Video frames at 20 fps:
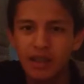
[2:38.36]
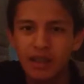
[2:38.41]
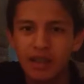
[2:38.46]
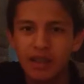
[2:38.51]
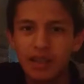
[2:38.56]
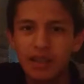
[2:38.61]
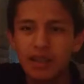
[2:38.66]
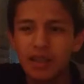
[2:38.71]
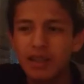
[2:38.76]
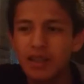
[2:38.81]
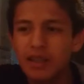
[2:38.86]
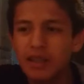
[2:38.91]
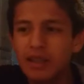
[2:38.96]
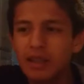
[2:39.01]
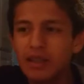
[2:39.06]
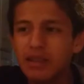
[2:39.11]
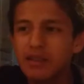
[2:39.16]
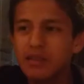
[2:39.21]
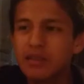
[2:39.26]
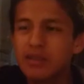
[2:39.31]

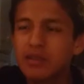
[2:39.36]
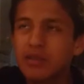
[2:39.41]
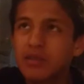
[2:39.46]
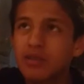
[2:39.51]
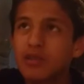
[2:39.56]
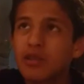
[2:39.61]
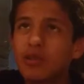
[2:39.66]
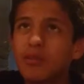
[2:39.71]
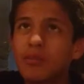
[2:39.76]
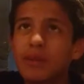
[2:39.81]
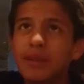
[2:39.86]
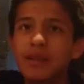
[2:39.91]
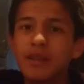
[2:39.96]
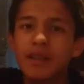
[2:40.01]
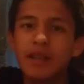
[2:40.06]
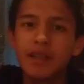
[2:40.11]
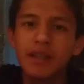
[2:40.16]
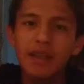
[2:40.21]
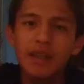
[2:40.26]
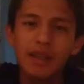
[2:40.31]
He discovered
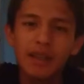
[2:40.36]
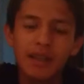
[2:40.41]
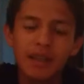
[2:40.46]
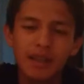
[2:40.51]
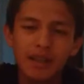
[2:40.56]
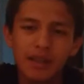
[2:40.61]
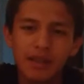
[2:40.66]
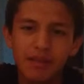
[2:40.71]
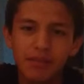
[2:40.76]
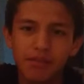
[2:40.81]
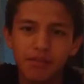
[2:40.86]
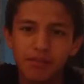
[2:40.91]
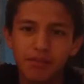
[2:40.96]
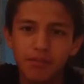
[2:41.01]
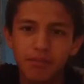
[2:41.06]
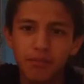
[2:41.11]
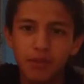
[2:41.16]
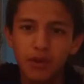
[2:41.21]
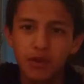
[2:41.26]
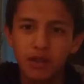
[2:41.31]
the
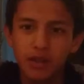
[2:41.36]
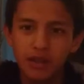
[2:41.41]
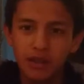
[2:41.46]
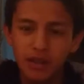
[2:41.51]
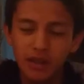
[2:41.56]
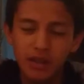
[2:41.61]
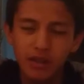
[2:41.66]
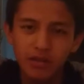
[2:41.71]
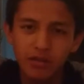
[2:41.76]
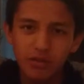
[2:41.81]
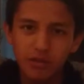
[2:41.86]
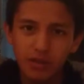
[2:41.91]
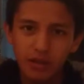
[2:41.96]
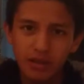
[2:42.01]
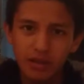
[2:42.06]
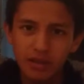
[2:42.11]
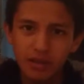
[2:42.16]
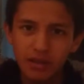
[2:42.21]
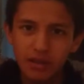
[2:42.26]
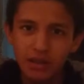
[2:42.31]
Punnett
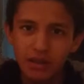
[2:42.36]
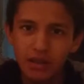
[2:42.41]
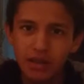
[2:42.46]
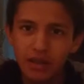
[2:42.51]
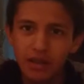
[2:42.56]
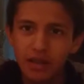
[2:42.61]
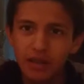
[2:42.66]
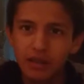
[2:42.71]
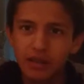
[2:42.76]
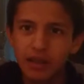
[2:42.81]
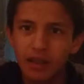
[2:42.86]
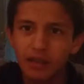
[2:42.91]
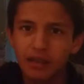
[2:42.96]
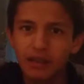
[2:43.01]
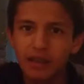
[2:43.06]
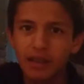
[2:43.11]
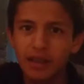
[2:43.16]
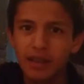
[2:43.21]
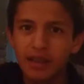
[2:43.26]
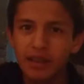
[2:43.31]
squares,
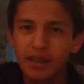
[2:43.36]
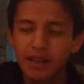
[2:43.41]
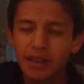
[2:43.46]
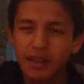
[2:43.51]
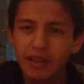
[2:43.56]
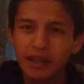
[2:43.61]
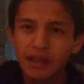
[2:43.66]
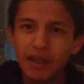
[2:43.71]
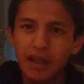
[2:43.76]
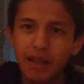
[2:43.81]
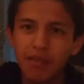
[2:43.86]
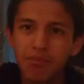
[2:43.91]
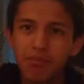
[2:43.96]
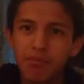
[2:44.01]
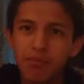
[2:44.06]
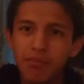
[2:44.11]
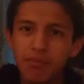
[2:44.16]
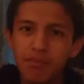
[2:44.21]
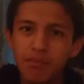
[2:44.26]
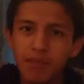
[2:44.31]
that they are a
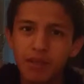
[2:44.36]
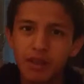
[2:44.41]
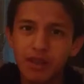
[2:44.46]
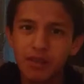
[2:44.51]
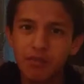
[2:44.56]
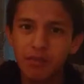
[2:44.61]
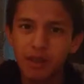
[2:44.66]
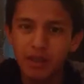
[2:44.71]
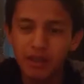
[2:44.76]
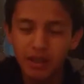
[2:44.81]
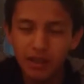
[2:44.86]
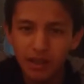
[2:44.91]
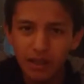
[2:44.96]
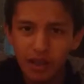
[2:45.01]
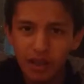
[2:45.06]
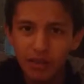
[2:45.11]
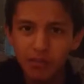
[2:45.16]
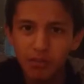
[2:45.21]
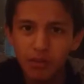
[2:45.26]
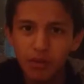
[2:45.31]

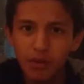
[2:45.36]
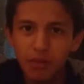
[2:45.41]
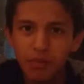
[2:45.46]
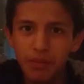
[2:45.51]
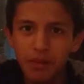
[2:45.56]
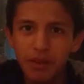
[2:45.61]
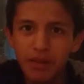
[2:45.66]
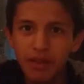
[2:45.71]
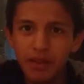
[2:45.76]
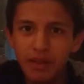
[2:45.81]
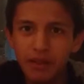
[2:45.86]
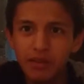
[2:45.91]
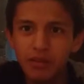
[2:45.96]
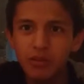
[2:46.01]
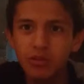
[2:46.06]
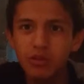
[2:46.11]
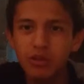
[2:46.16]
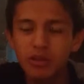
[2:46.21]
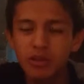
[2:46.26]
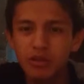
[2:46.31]
mathematical probability
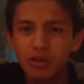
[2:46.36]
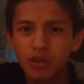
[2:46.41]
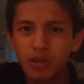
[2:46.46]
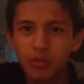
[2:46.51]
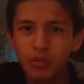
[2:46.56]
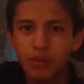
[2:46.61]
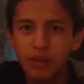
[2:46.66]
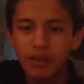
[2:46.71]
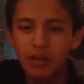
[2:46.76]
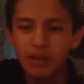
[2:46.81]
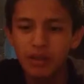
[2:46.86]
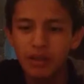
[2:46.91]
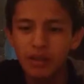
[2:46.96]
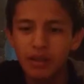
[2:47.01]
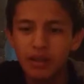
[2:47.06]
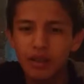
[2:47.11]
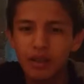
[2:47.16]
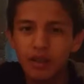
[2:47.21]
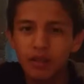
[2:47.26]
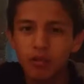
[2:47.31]
to discover
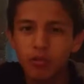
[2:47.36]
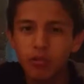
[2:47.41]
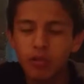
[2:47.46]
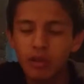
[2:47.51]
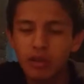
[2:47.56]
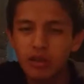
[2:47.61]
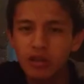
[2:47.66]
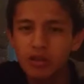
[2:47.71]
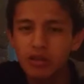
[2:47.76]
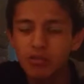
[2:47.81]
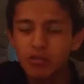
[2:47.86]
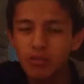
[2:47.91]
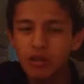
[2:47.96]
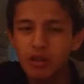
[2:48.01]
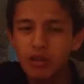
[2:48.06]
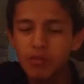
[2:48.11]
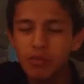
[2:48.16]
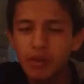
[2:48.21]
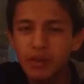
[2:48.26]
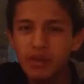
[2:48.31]
which
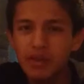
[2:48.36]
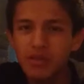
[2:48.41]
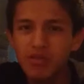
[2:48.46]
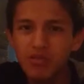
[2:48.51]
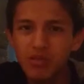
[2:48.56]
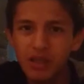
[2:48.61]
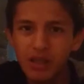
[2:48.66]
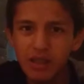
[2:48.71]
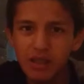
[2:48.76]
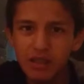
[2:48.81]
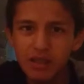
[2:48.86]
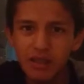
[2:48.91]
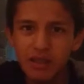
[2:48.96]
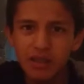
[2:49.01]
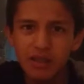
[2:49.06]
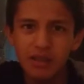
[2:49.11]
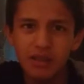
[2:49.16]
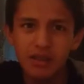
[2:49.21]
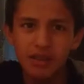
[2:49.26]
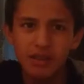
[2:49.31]
will be the traits
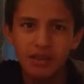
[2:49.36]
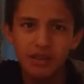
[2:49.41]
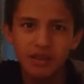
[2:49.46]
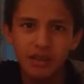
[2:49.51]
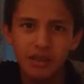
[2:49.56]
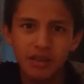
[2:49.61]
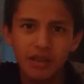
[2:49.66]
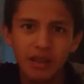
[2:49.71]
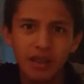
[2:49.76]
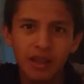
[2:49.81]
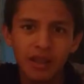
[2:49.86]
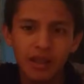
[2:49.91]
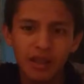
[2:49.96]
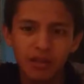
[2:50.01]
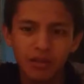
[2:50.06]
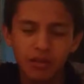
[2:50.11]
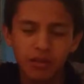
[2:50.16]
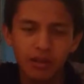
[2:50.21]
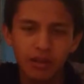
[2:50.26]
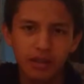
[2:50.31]
inherited in
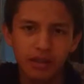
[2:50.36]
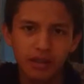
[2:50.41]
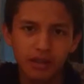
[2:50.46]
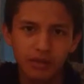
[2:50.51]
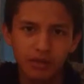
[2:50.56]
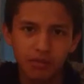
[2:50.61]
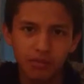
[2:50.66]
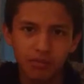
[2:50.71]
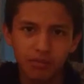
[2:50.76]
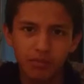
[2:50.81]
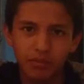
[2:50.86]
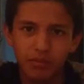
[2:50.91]
an organism.